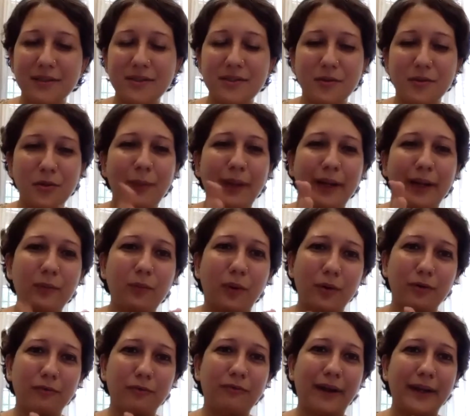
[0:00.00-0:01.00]
So you might
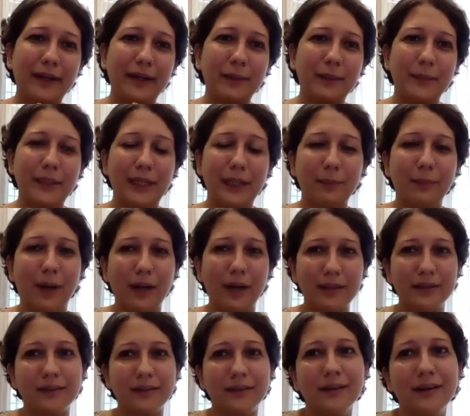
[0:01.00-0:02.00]
want to find a middle path
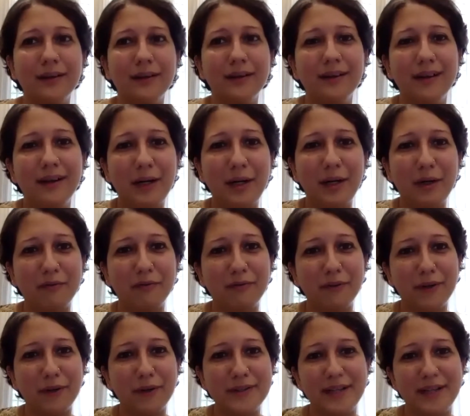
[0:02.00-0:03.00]
for
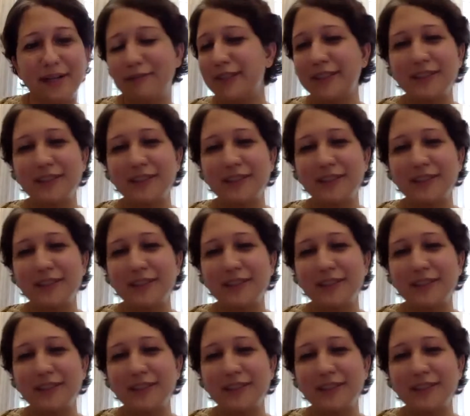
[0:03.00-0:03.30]
yourself.